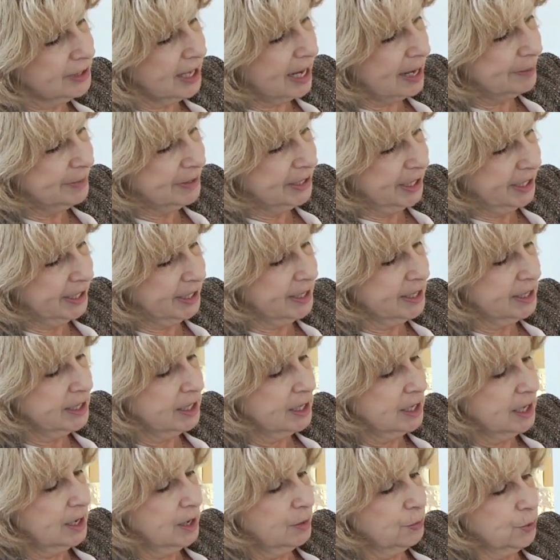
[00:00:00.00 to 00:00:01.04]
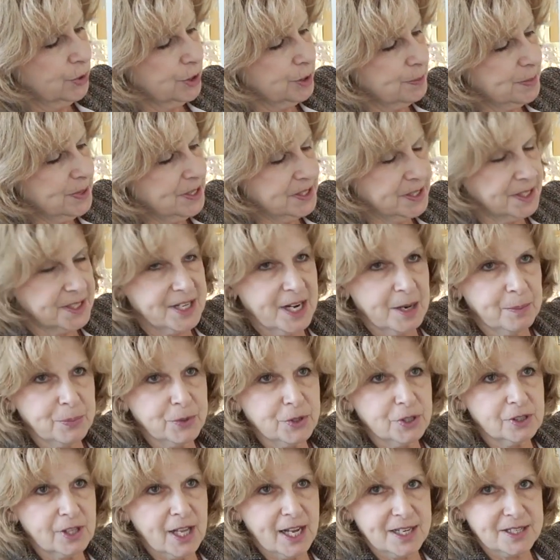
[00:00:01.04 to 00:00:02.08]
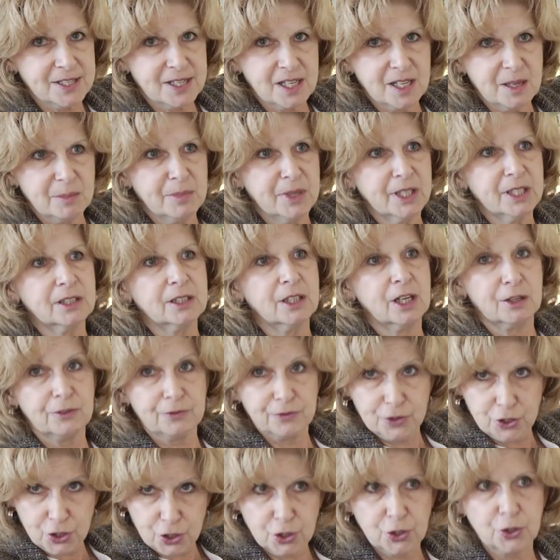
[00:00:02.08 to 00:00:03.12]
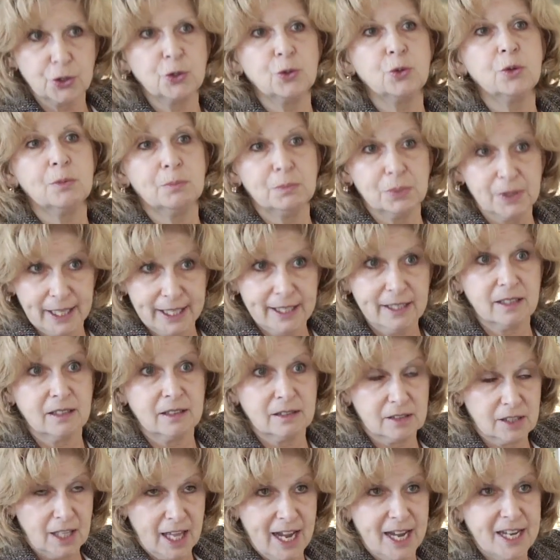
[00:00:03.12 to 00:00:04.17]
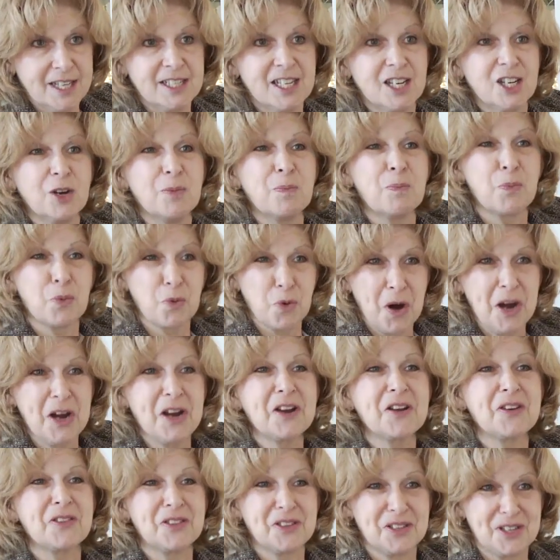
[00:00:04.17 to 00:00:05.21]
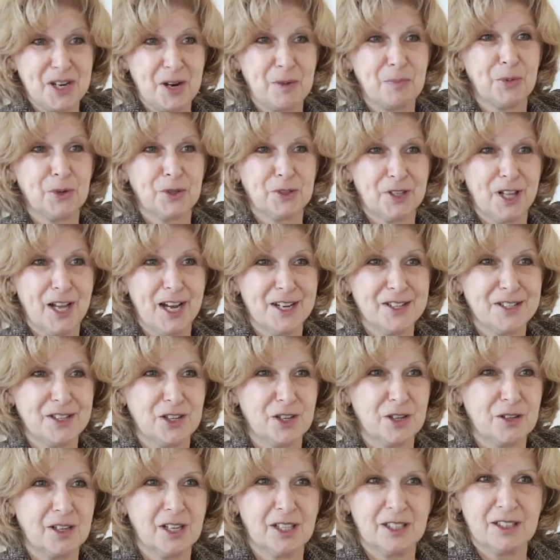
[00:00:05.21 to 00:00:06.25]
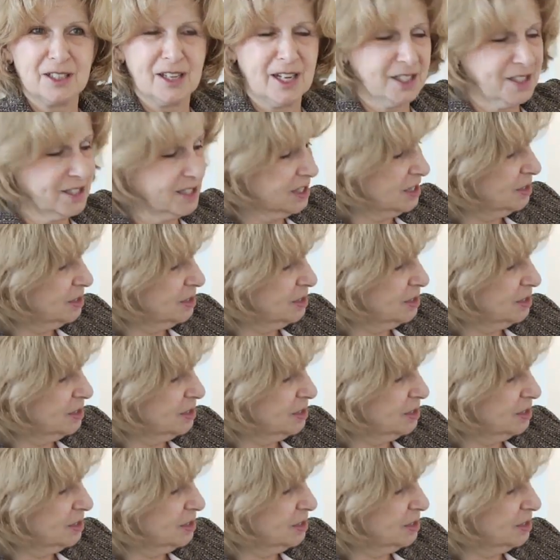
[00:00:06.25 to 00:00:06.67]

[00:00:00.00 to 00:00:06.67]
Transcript: laminate with a piece of tempered glass in the middle of two plate glass and you break the tempered glass and you, it gets